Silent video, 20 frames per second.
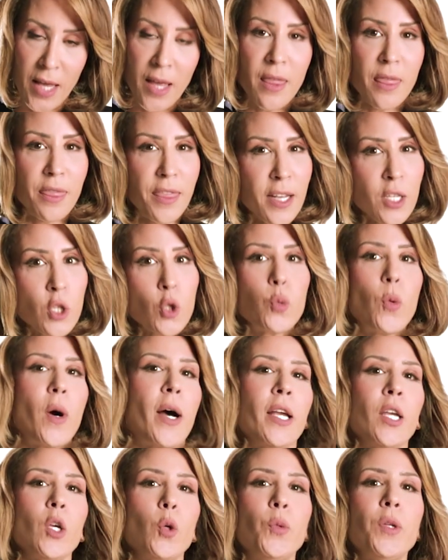That's
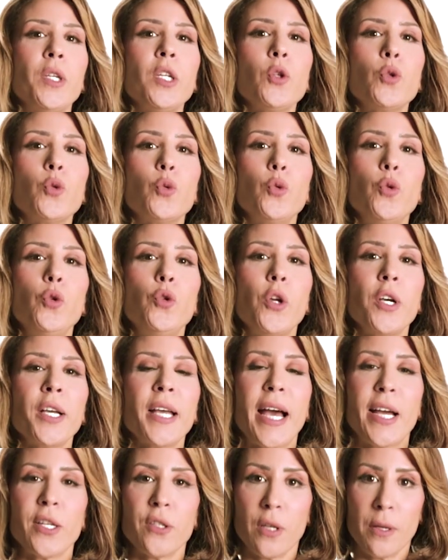why we need to look
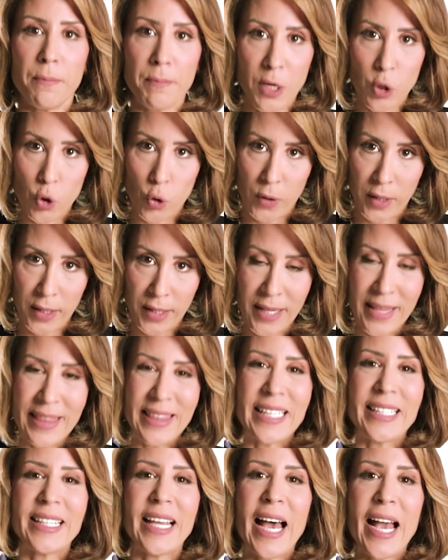at a metric
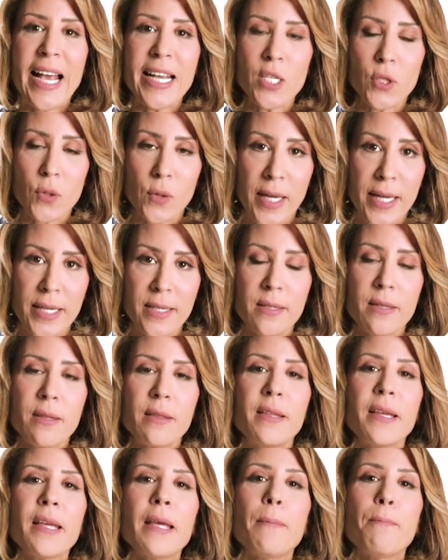that isolates
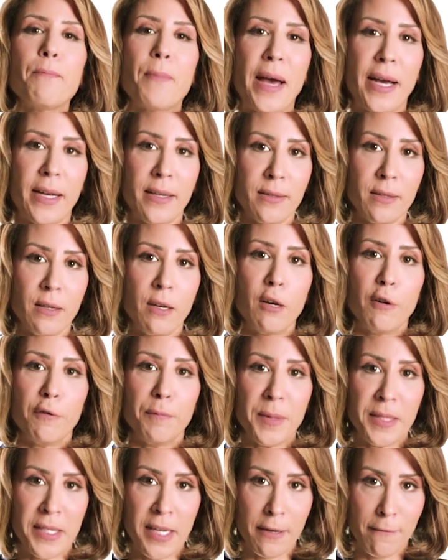the impact of
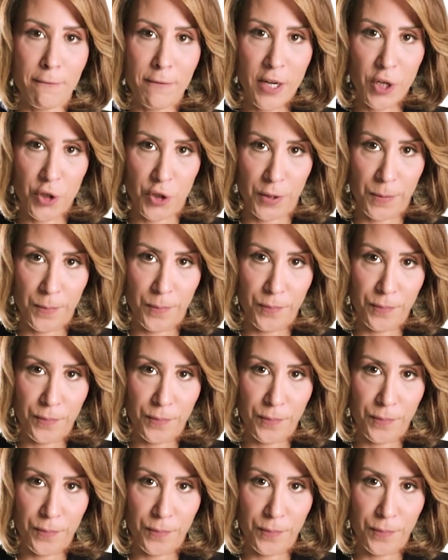media inflation.